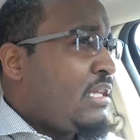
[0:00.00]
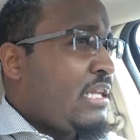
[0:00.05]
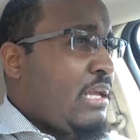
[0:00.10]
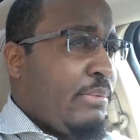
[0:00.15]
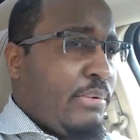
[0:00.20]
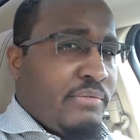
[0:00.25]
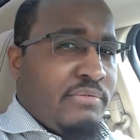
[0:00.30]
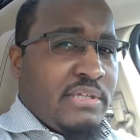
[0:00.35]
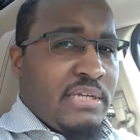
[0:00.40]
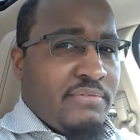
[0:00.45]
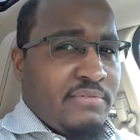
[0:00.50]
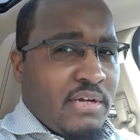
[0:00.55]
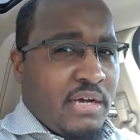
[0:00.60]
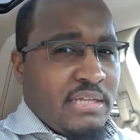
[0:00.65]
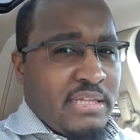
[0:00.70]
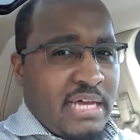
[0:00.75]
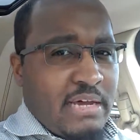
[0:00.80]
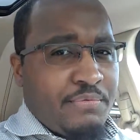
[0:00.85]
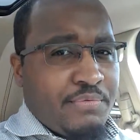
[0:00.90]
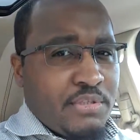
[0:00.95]
that we've lived
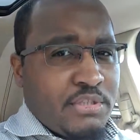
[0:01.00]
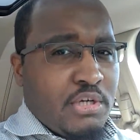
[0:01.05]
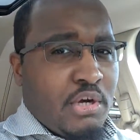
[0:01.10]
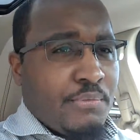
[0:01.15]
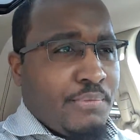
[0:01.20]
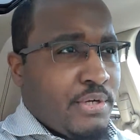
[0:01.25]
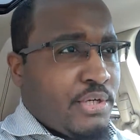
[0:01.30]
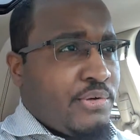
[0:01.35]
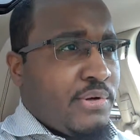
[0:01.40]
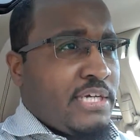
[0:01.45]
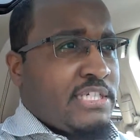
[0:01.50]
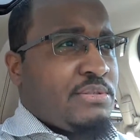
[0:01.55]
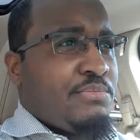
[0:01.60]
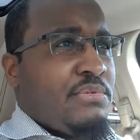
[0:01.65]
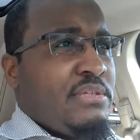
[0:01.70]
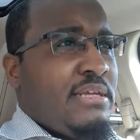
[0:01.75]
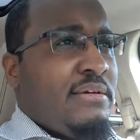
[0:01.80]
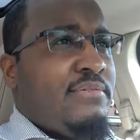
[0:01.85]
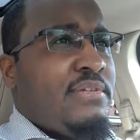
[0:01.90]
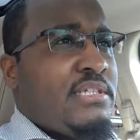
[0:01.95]
our life with no regrets
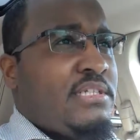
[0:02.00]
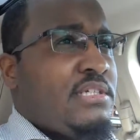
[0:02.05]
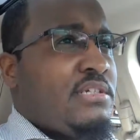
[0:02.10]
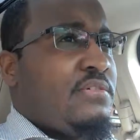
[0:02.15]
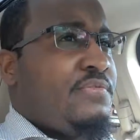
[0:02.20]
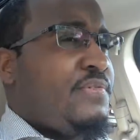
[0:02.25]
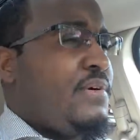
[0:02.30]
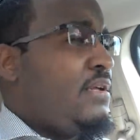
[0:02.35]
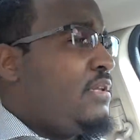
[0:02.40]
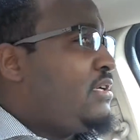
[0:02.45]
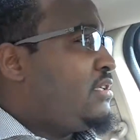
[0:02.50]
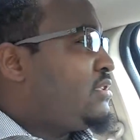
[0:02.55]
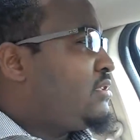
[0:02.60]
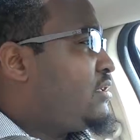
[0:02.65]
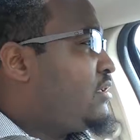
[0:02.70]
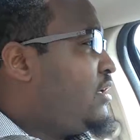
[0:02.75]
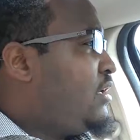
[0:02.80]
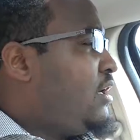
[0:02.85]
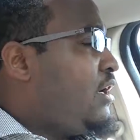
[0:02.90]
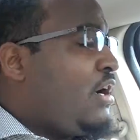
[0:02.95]
and we lived it to the fullest.